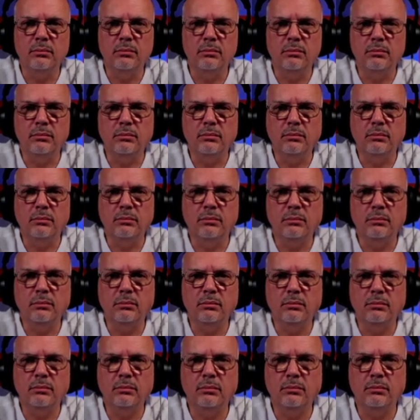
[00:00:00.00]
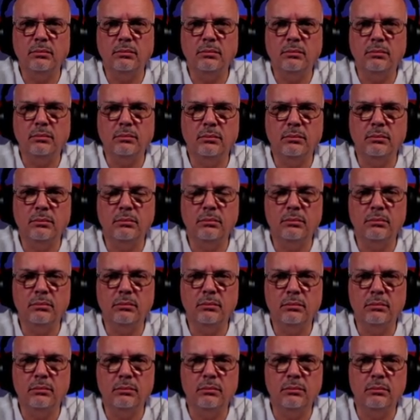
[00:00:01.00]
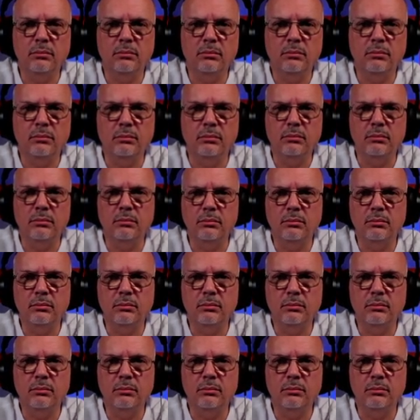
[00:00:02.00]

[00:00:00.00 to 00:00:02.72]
This person isn't speaking.